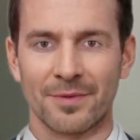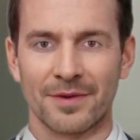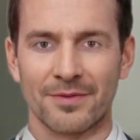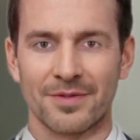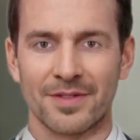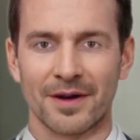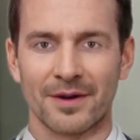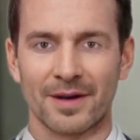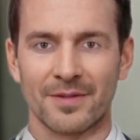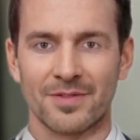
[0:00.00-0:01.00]
clinical
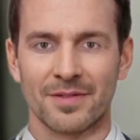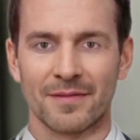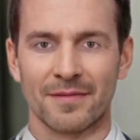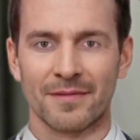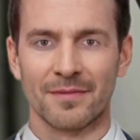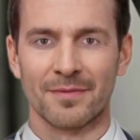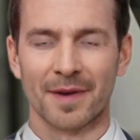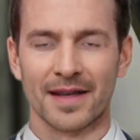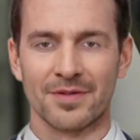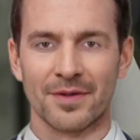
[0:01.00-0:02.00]
scenarios.
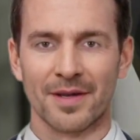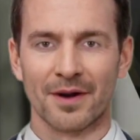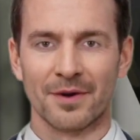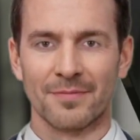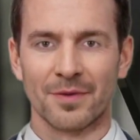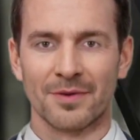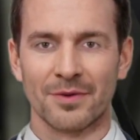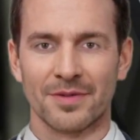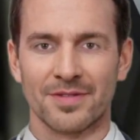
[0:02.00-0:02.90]
Master the art of clinical